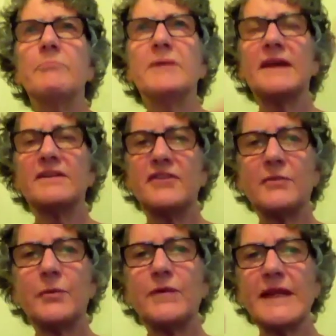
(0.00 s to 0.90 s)
because
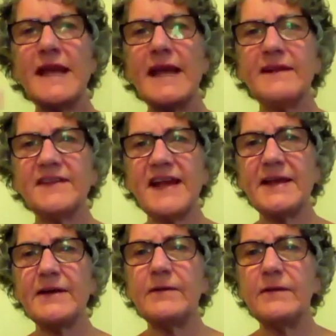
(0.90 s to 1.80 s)
through the
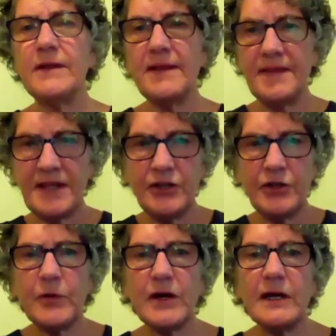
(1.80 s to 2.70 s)
exhale, then
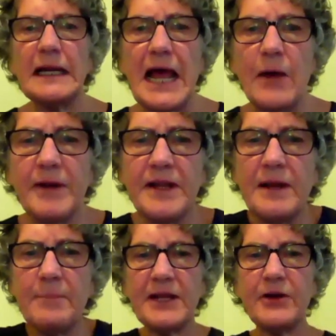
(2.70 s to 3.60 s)
you are allowing
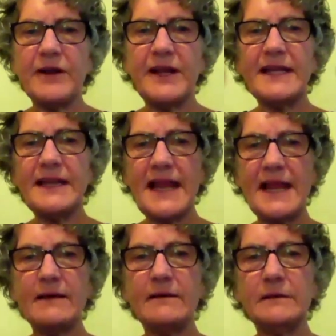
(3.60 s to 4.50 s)
a bigger
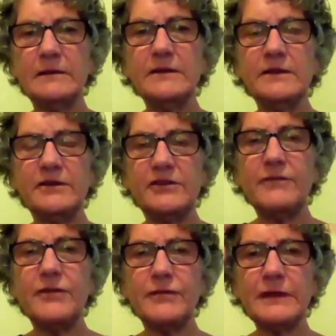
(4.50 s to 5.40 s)
inhale. So
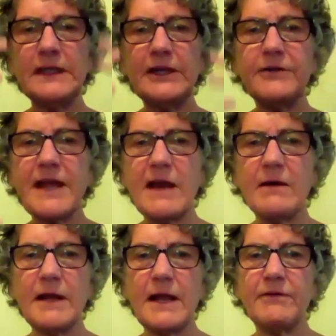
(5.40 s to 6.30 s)
if you've cleared
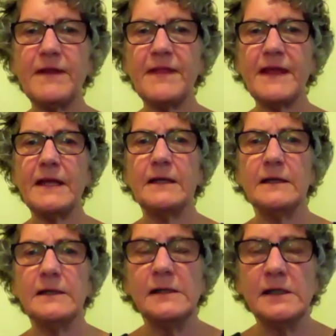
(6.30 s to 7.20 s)
out
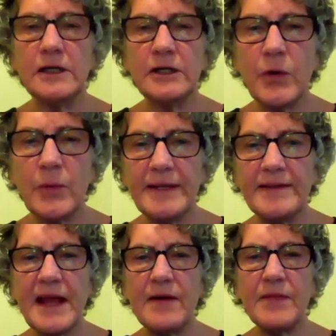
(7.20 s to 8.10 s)
everything going
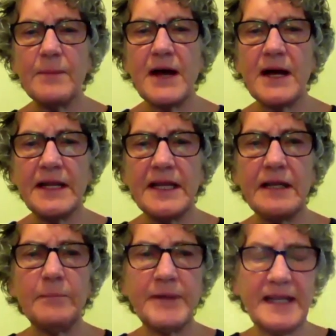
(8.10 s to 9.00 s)
down the body,
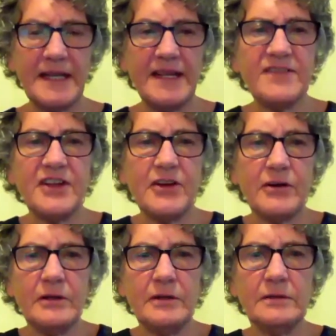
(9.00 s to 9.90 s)
it'll be
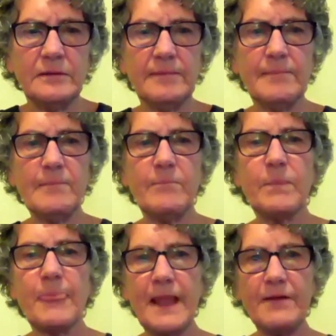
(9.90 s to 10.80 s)
easier
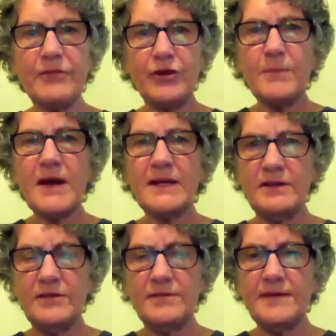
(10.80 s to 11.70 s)
for your
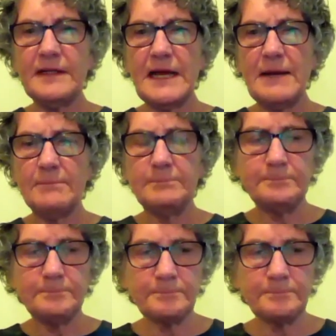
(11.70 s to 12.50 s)
body to fill up.